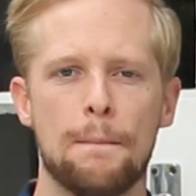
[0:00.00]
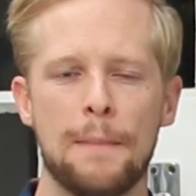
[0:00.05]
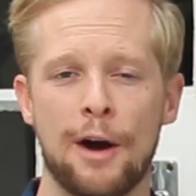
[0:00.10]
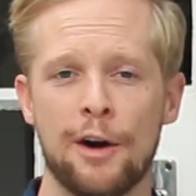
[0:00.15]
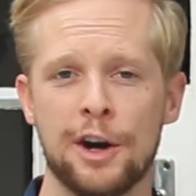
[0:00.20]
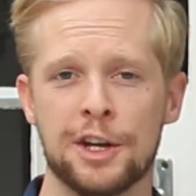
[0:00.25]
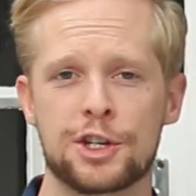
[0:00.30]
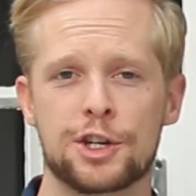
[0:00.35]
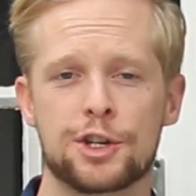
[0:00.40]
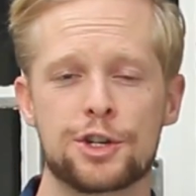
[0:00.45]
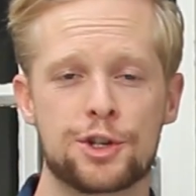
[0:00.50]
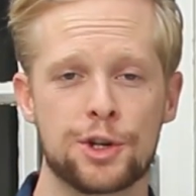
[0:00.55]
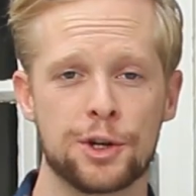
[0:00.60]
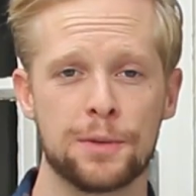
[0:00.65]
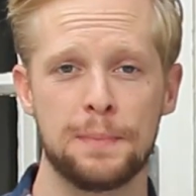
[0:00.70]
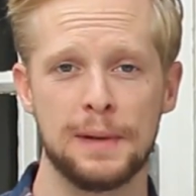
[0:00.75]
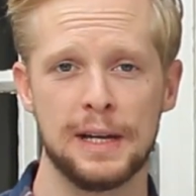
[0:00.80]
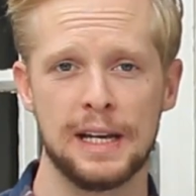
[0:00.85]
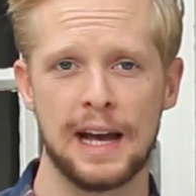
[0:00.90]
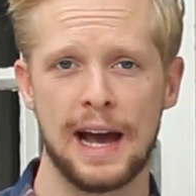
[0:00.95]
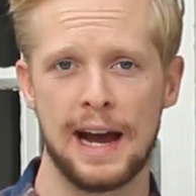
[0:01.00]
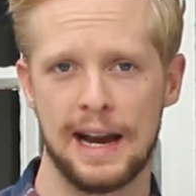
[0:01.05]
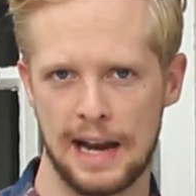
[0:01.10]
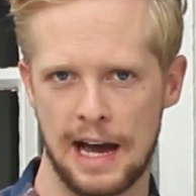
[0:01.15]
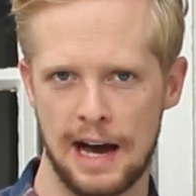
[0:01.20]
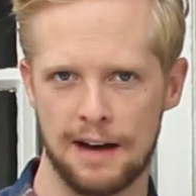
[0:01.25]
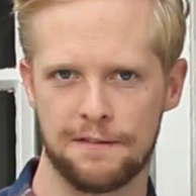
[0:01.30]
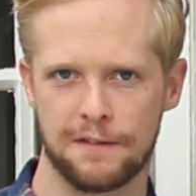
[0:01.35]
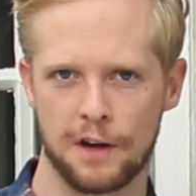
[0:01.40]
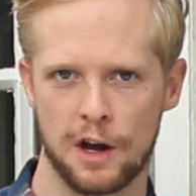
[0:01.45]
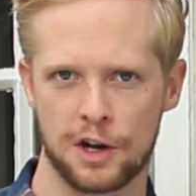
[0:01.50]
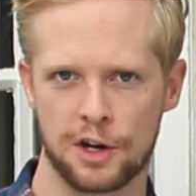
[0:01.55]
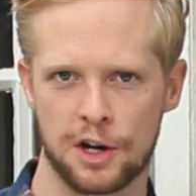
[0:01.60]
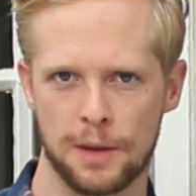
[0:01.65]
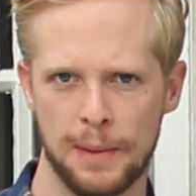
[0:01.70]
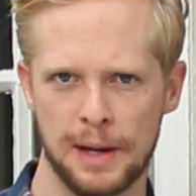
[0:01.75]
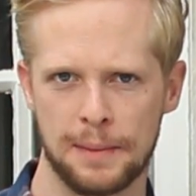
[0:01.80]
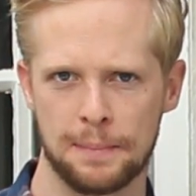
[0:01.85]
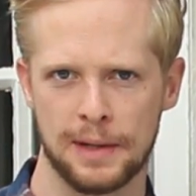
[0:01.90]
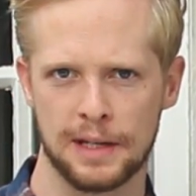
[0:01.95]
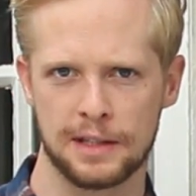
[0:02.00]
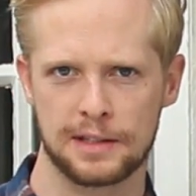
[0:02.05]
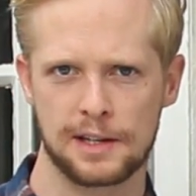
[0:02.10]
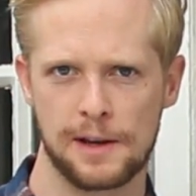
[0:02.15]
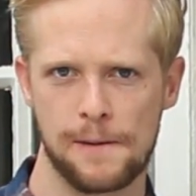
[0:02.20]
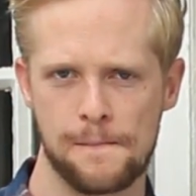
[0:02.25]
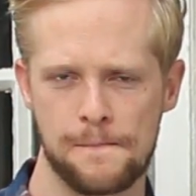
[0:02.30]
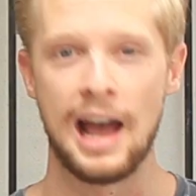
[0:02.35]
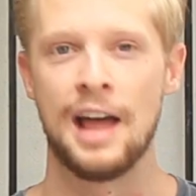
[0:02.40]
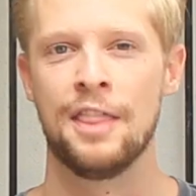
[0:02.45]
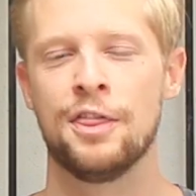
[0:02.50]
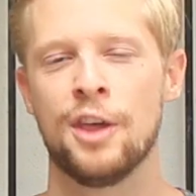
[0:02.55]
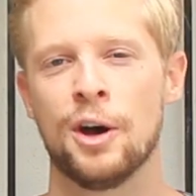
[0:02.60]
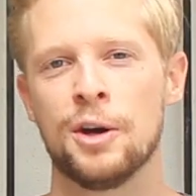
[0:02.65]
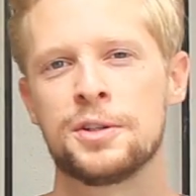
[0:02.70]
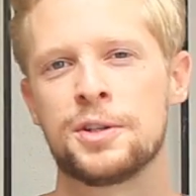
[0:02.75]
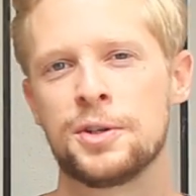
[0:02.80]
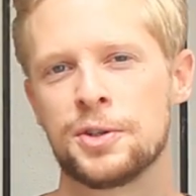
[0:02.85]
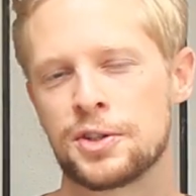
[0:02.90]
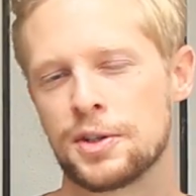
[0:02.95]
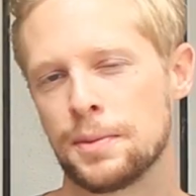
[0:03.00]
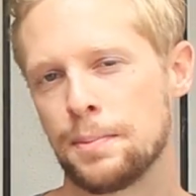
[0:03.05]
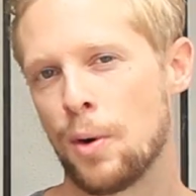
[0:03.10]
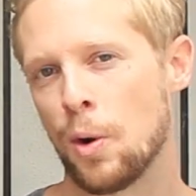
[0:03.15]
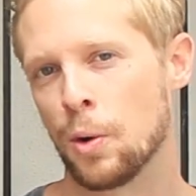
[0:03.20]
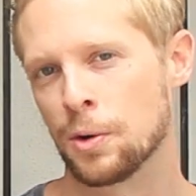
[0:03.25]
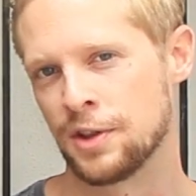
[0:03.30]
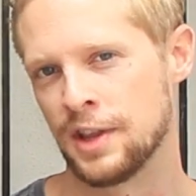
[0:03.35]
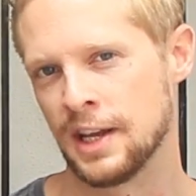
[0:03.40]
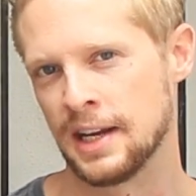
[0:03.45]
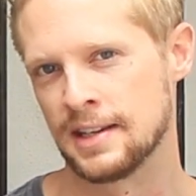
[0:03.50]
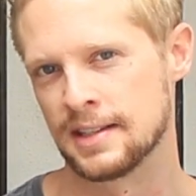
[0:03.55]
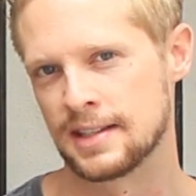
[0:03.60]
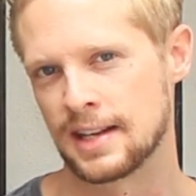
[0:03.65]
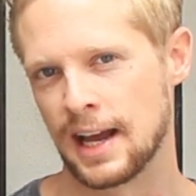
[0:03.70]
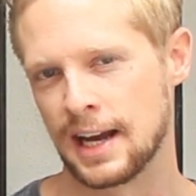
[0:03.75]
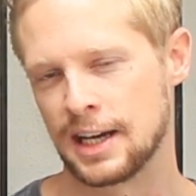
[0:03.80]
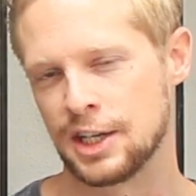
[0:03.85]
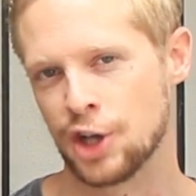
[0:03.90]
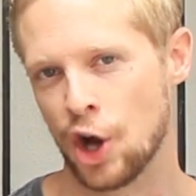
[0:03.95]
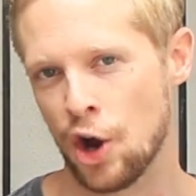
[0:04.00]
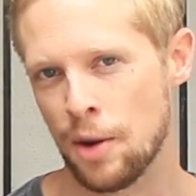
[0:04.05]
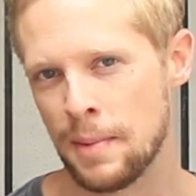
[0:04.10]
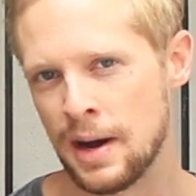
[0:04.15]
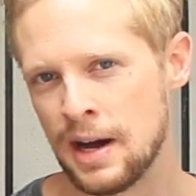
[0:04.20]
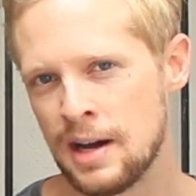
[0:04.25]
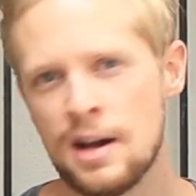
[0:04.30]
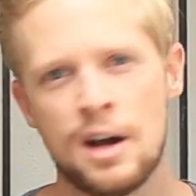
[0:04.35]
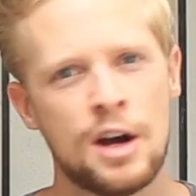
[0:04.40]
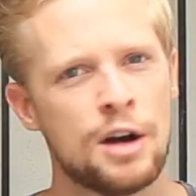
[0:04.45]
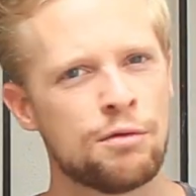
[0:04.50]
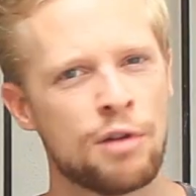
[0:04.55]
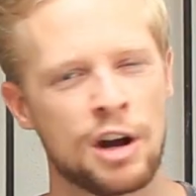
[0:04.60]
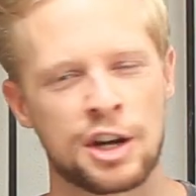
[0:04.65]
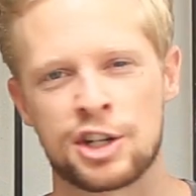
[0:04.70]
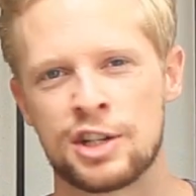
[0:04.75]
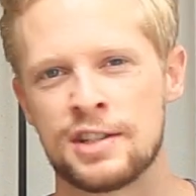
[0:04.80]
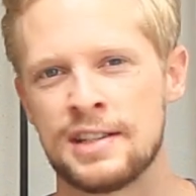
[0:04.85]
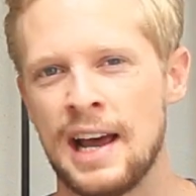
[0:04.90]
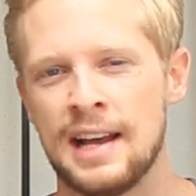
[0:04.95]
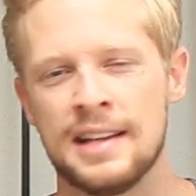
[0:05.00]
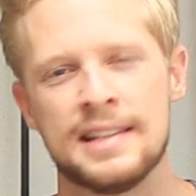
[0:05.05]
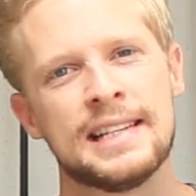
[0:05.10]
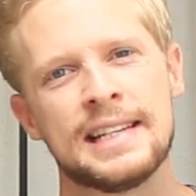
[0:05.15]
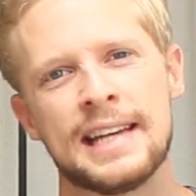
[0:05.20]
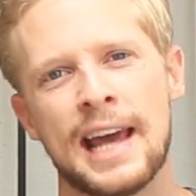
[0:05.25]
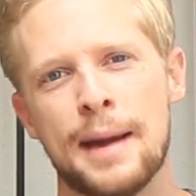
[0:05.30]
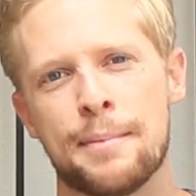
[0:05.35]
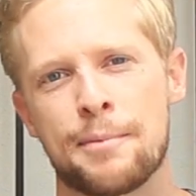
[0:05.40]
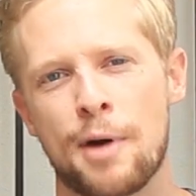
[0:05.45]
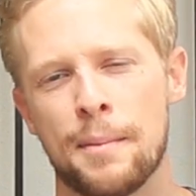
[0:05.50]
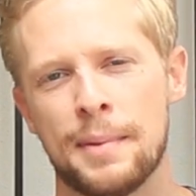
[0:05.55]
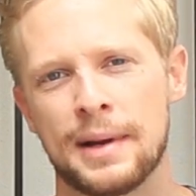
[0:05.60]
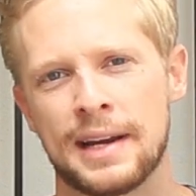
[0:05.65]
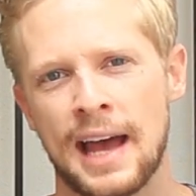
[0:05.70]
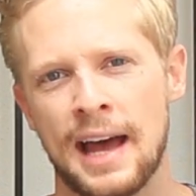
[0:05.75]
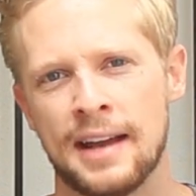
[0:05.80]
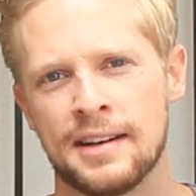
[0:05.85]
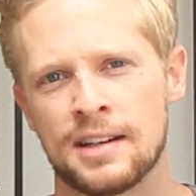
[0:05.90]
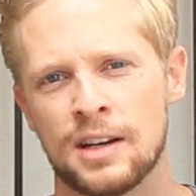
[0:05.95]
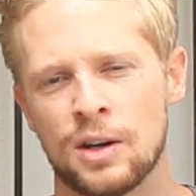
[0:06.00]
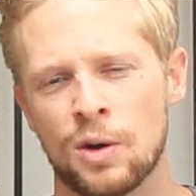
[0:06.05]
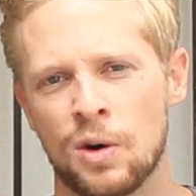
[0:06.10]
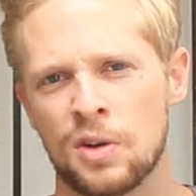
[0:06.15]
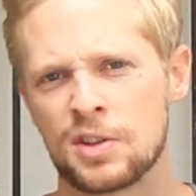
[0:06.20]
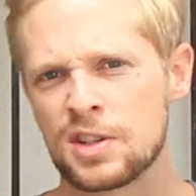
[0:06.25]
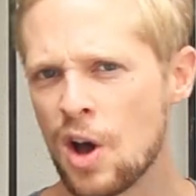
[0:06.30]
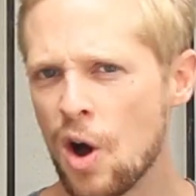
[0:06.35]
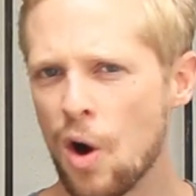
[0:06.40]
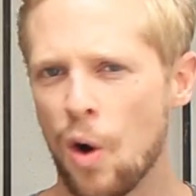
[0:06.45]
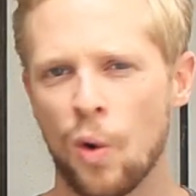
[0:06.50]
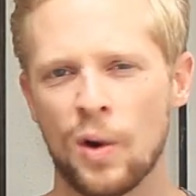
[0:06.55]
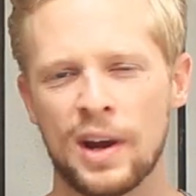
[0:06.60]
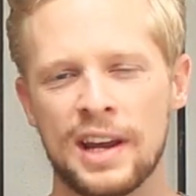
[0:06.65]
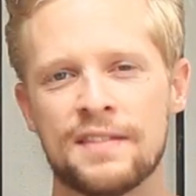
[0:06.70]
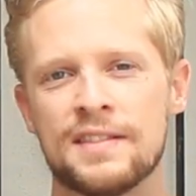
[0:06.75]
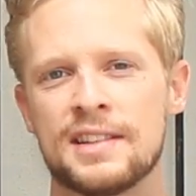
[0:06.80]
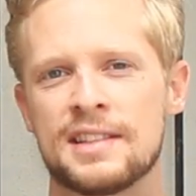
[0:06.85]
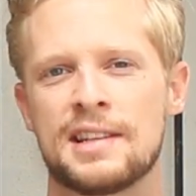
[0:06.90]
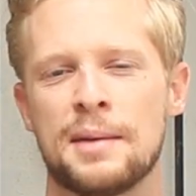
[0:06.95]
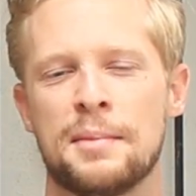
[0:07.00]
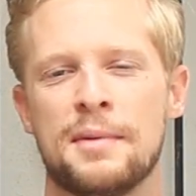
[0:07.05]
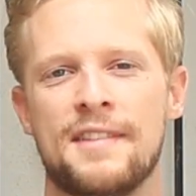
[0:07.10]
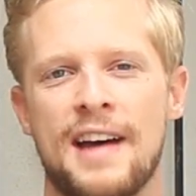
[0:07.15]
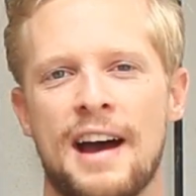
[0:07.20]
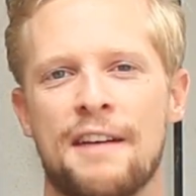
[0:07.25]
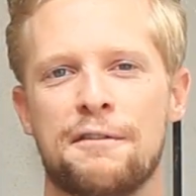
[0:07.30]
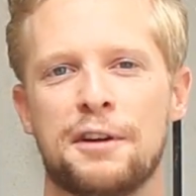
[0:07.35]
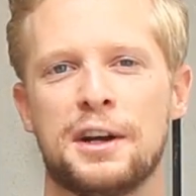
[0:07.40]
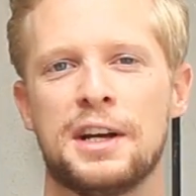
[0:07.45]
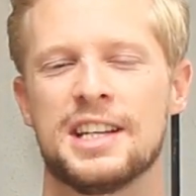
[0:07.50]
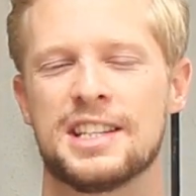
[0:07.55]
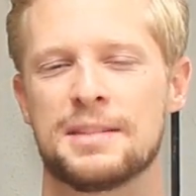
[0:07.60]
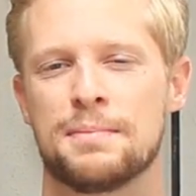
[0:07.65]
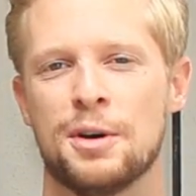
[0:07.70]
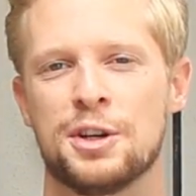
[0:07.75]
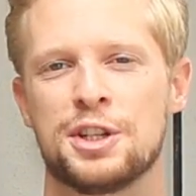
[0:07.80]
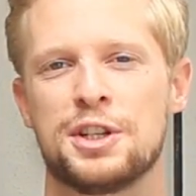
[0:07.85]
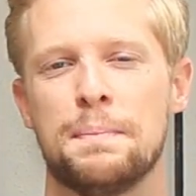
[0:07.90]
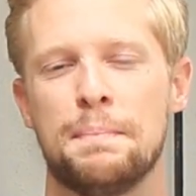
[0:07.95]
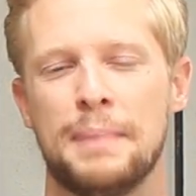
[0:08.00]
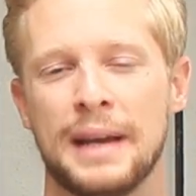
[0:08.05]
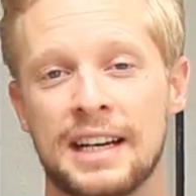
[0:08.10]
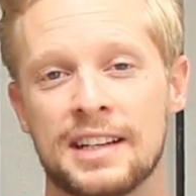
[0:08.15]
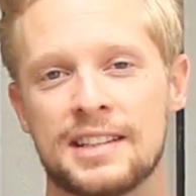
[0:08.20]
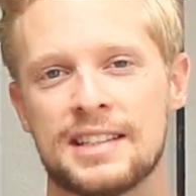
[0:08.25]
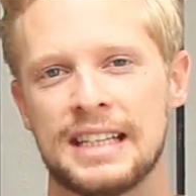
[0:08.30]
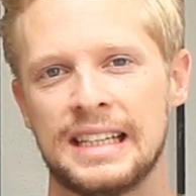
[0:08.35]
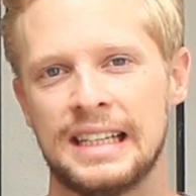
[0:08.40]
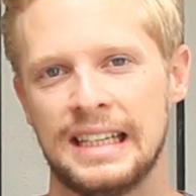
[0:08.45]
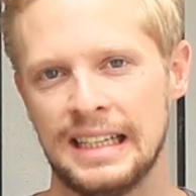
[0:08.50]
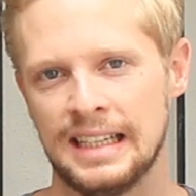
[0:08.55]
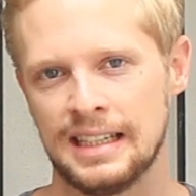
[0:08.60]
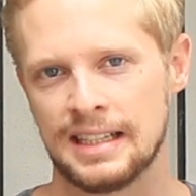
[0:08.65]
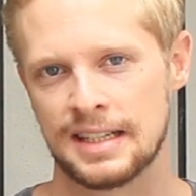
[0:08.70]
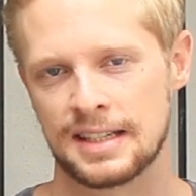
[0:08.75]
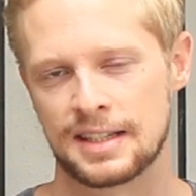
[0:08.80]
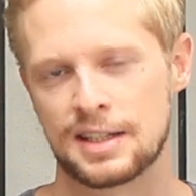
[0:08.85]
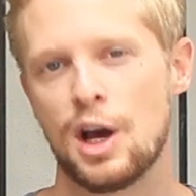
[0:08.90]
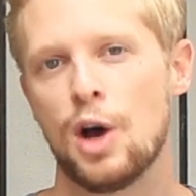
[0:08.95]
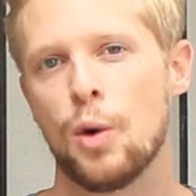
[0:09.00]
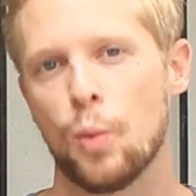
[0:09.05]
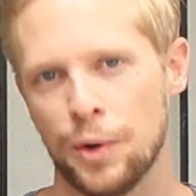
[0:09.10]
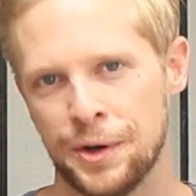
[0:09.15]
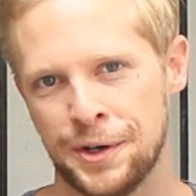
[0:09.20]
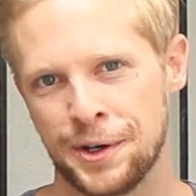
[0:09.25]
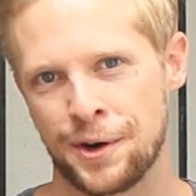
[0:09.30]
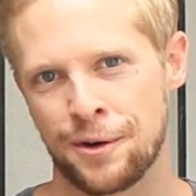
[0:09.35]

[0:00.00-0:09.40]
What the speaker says: Marriage should be a lifelong commitment, and those who support things like DOMA, Russia's anti-gay propaganda laws, or even some of Africa's most bigoted leaders would